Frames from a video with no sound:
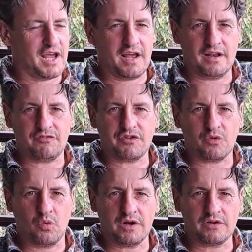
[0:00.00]
And if
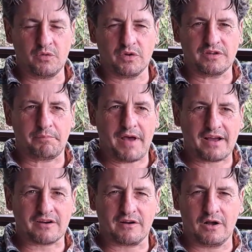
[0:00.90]
you're wondering what the
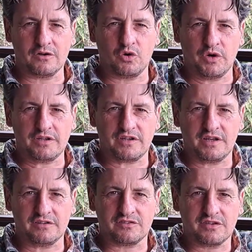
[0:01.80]
background noise
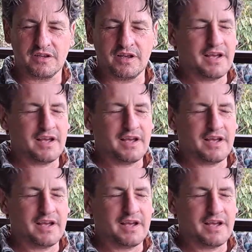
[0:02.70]
is,